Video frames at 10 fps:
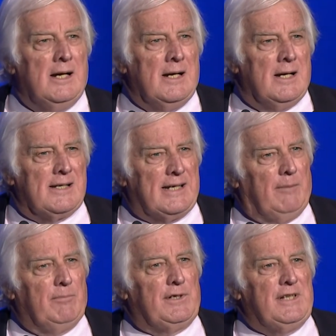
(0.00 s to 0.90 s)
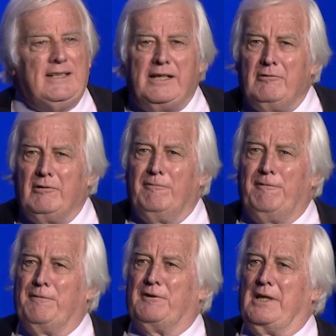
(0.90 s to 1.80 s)
some
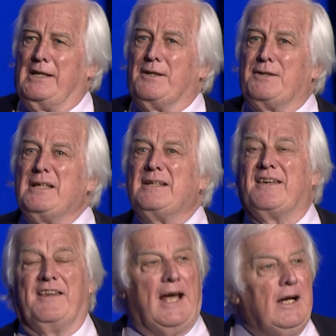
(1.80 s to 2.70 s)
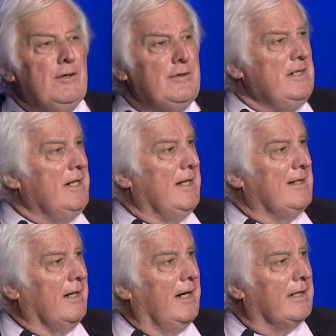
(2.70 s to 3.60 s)
650 to 6,000
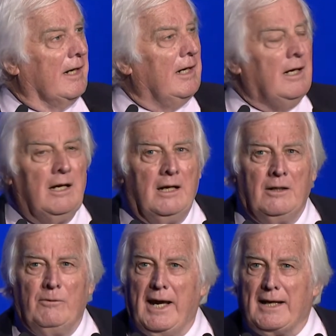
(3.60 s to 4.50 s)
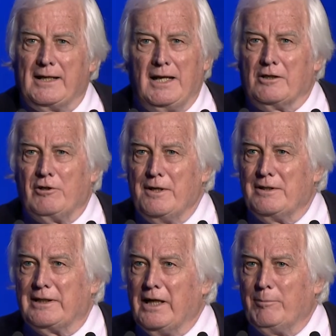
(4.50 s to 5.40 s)
years later, we had an increase
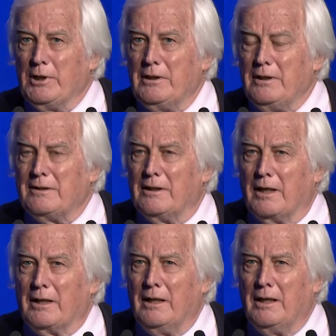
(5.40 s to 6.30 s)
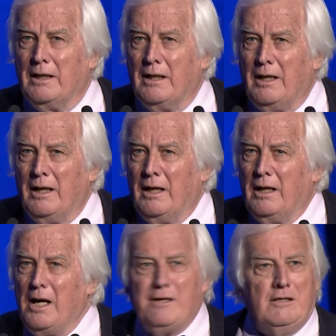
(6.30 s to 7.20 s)
in carbon dioxide.
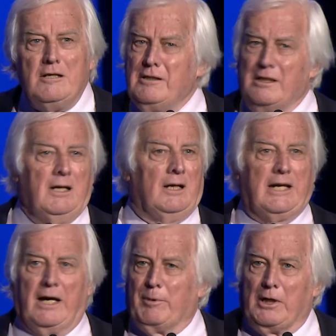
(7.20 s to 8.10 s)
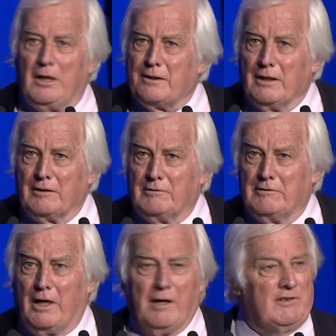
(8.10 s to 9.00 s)
It's not carbon dioxide that
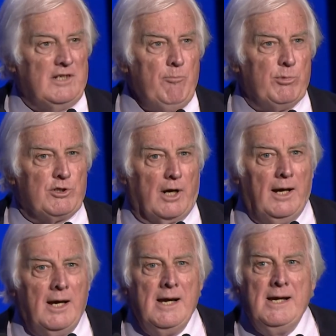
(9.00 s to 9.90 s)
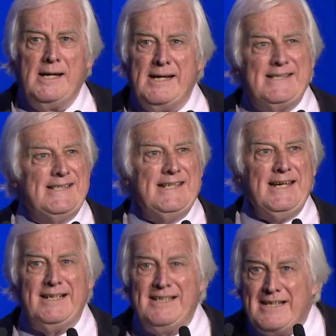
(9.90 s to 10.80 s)
drives temperature, it's the
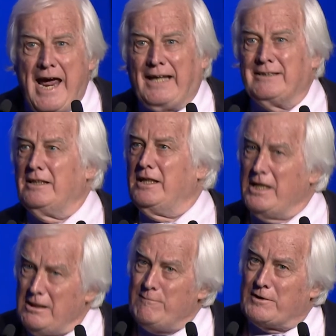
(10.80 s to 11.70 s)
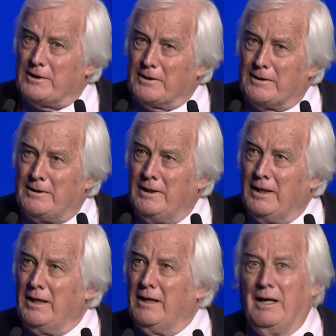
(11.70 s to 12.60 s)
exact inverse.
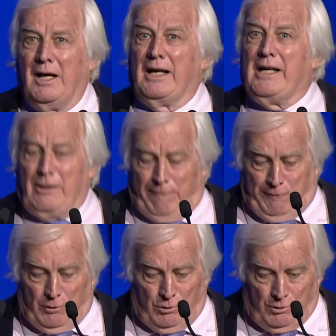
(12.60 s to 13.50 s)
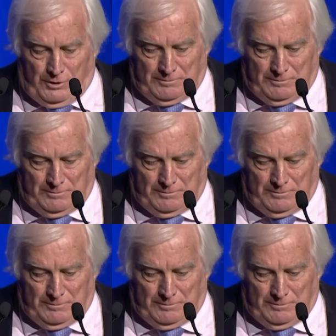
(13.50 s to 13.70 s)
Another fraud.